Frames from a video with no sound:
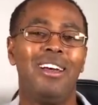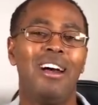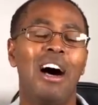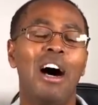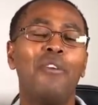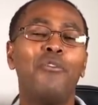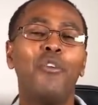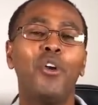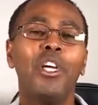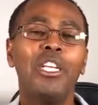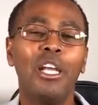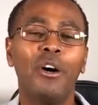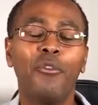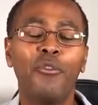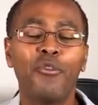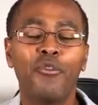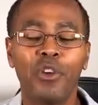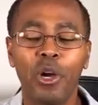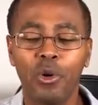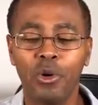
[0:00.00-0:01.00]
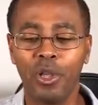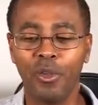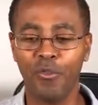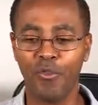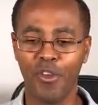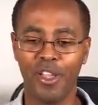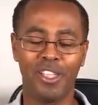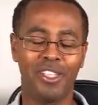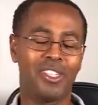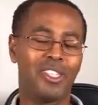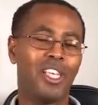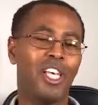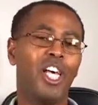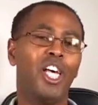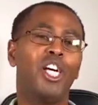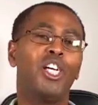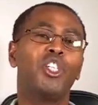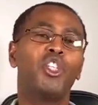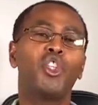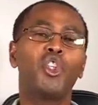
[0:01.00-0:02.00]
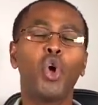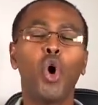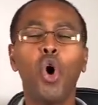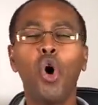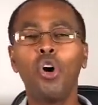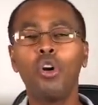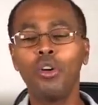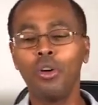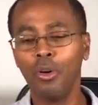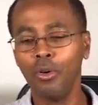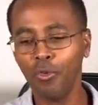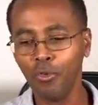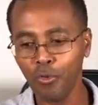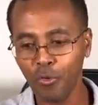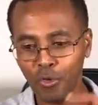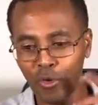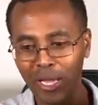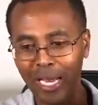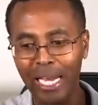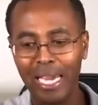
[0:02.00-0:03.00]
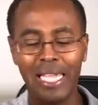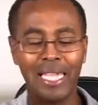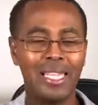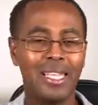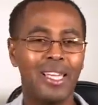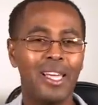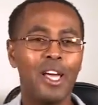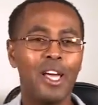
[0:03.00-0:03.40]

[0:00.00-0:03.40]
Avoid a frowny face. Talk freely.